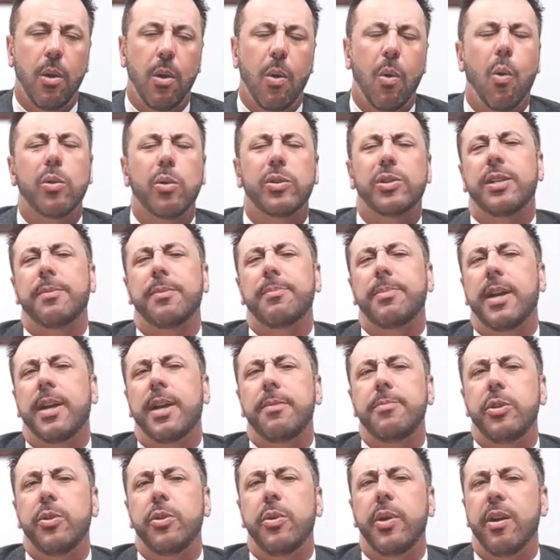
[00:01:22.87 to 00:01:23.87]
or
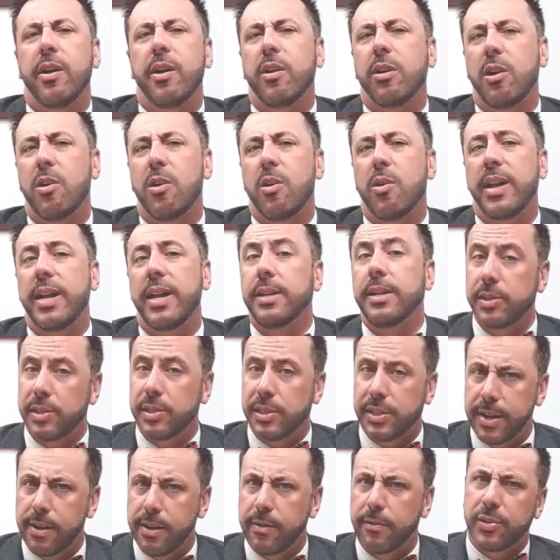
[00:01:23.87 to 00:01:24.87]
sometimes you'll hear it called a
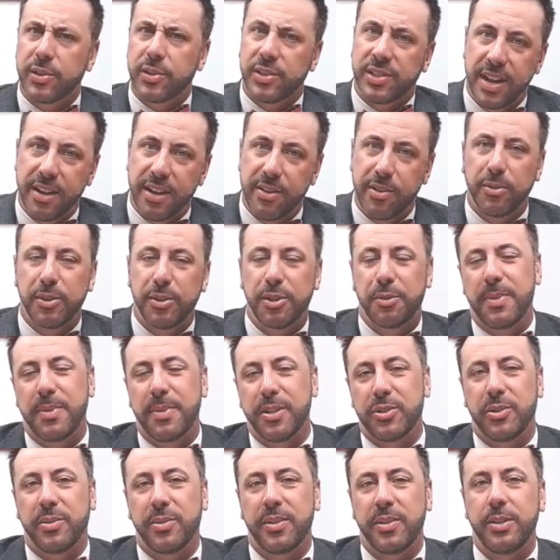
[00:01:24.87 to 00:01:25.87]
self-settled
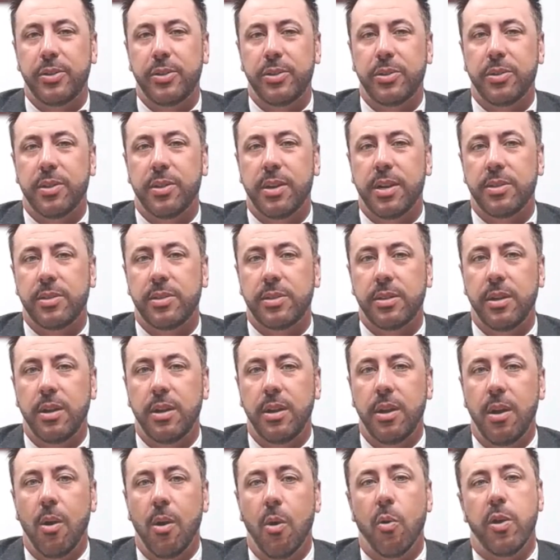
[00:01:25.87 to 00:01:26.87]
special needs trust,
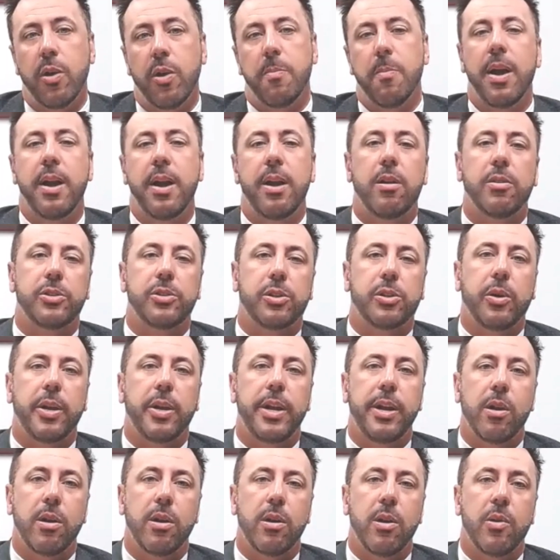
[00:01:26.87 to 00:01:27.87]
or you might also
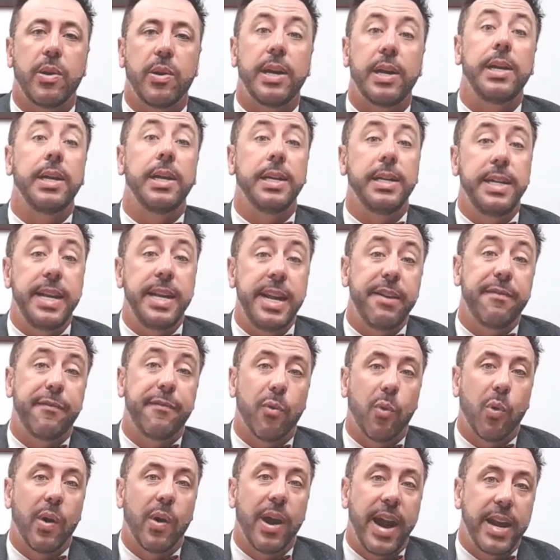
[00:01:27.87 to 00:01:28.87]
hear it called a
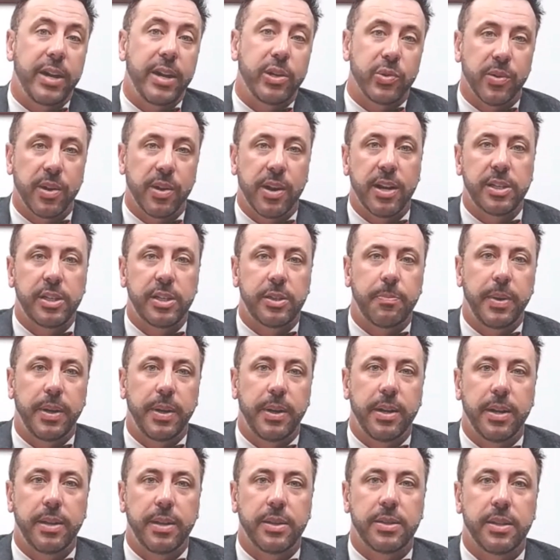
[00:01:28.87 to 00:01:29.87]
D4A trust
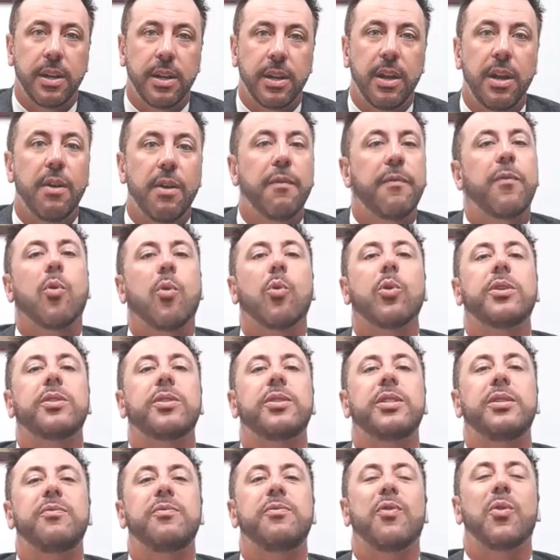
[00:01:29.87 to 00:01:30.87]
because
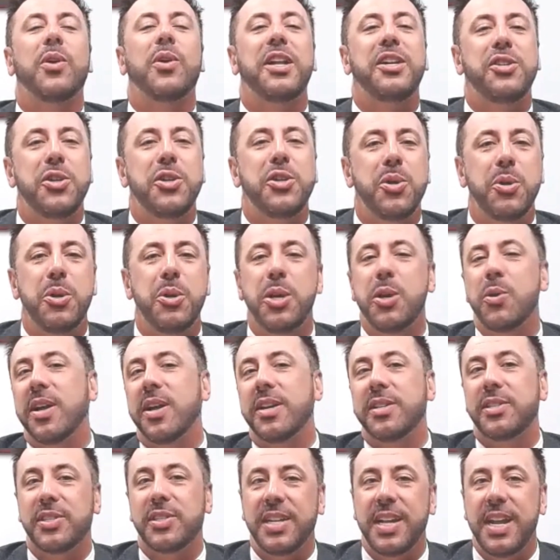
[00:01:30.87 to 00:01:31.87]
42
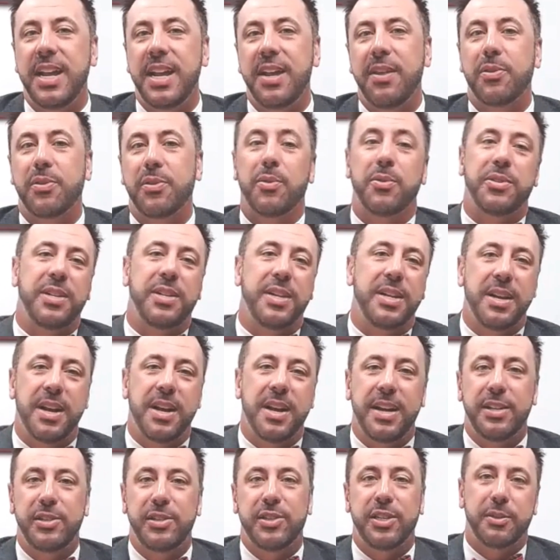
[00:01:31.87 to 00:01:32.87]
USC
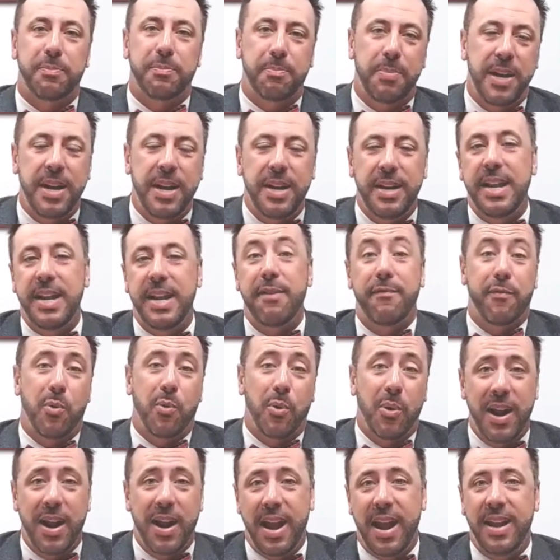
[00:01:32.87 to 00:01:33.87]
1396P
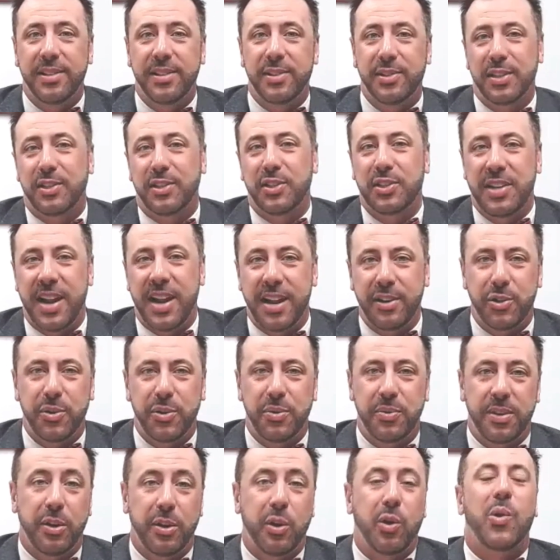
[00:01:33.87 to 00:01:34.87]
D4A is the
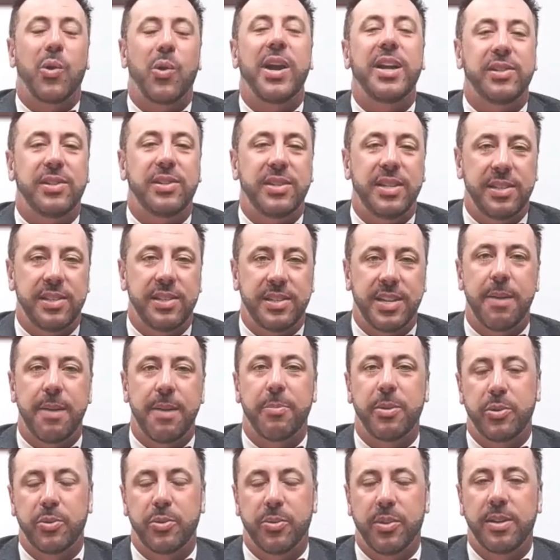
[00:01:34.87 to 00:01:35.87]
statute that creates these type
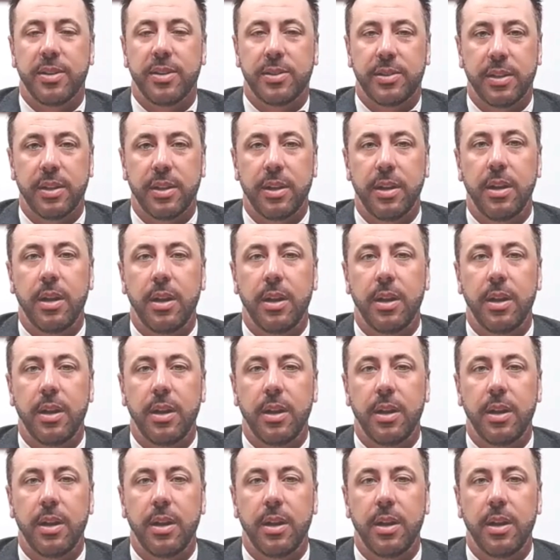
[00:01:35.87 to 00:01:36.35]
of trusts,